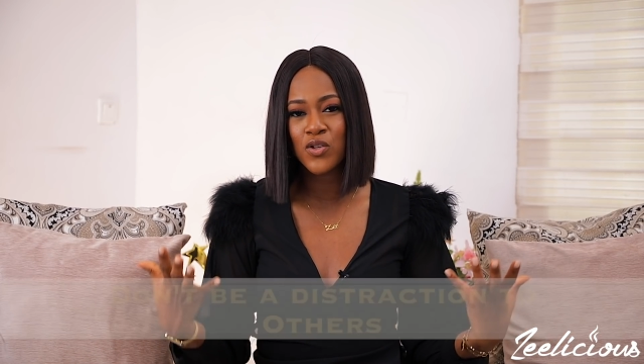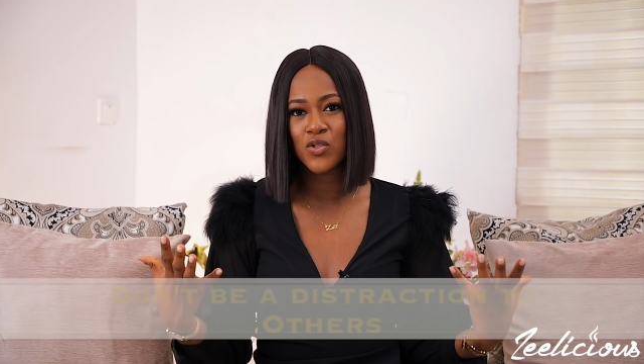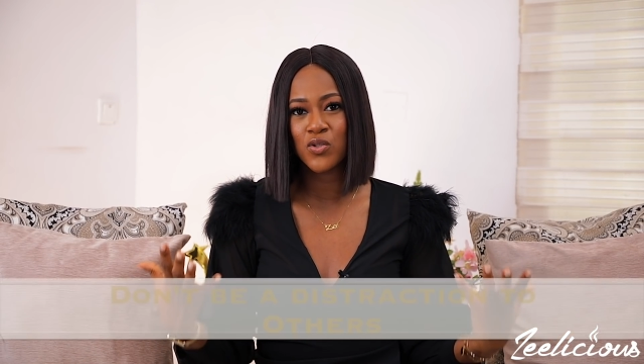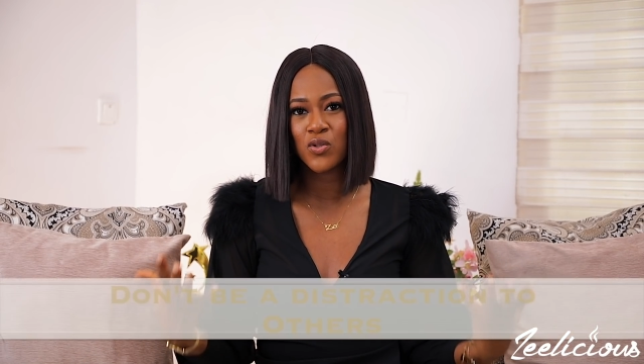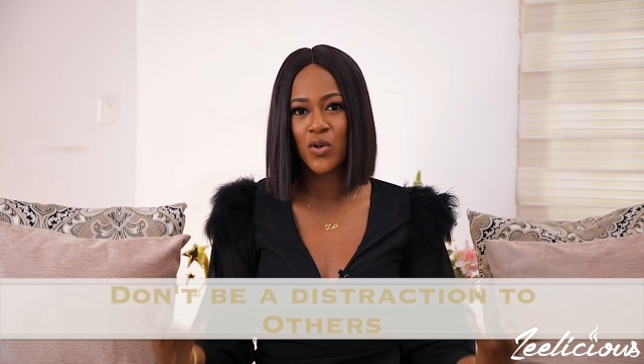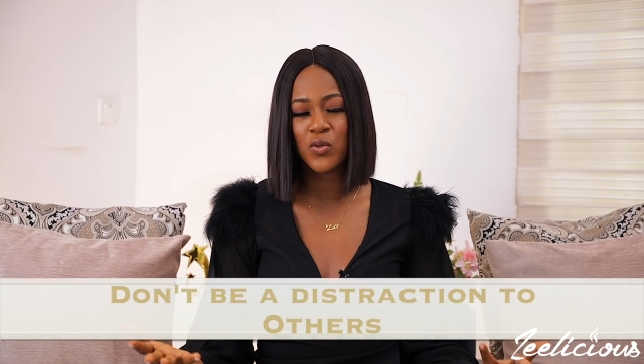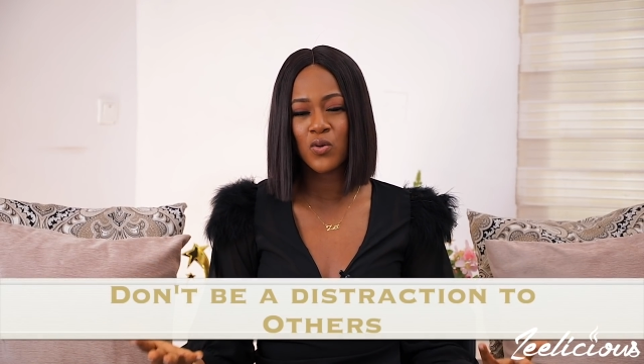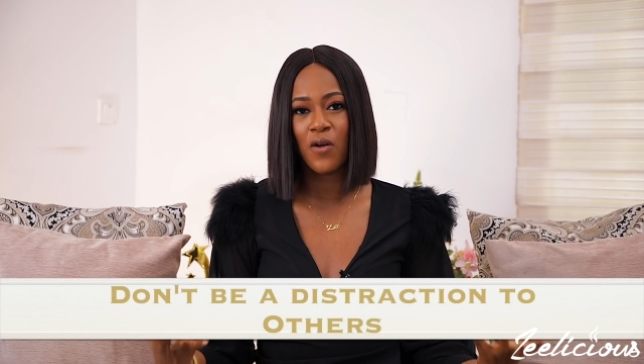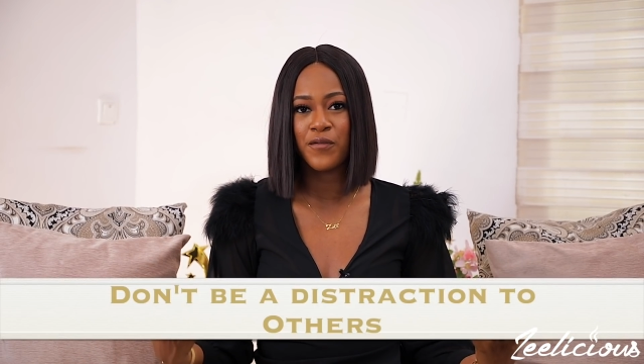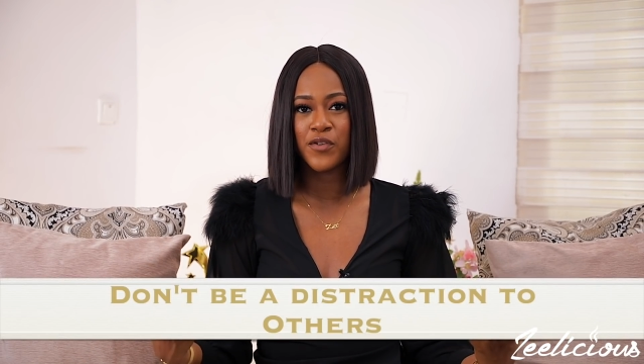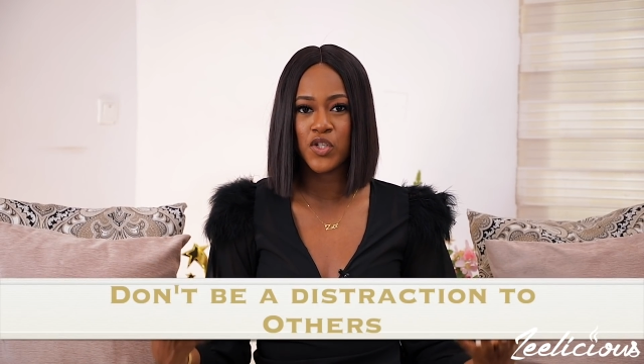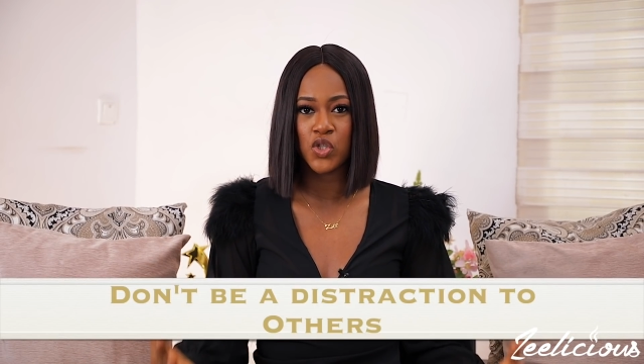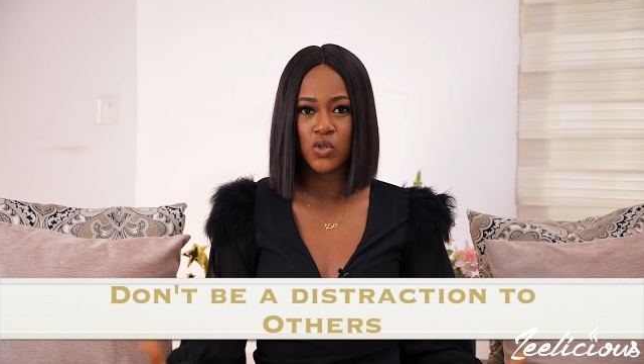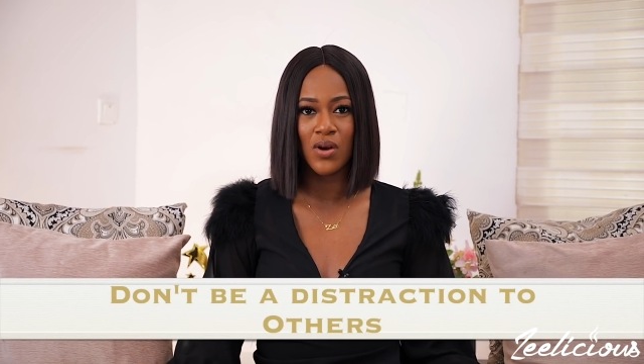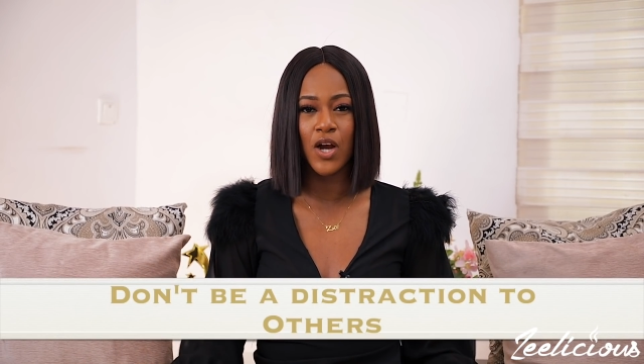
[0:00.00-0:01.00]
a source of
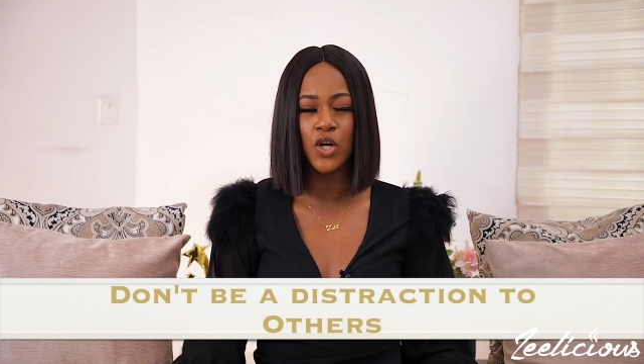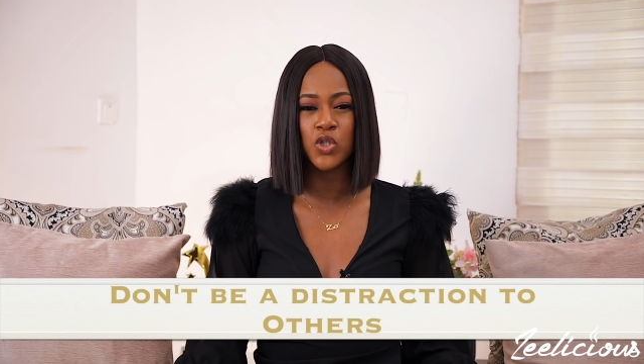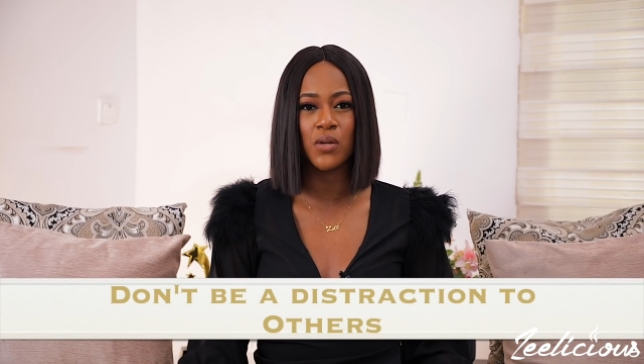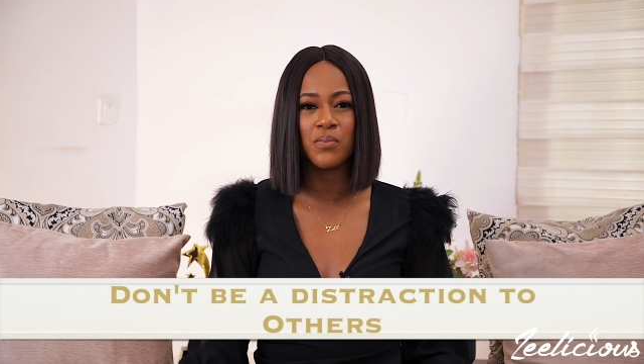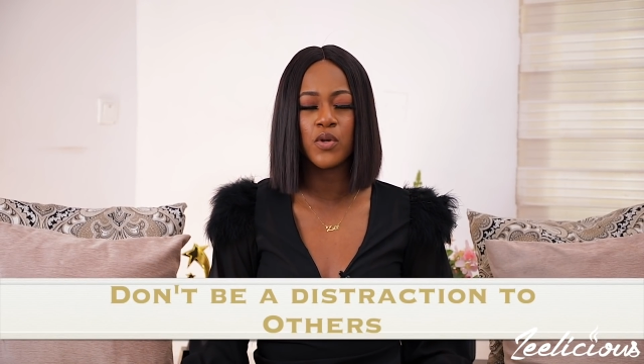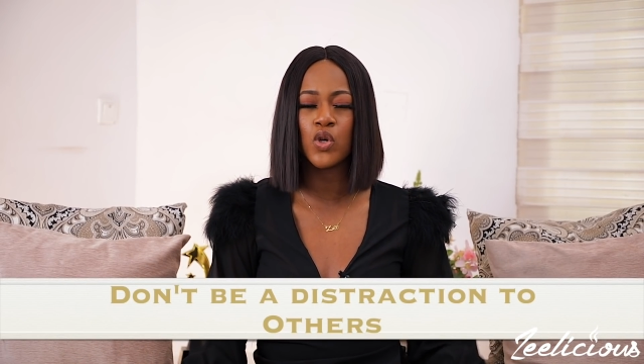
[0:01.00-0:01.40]
distraction,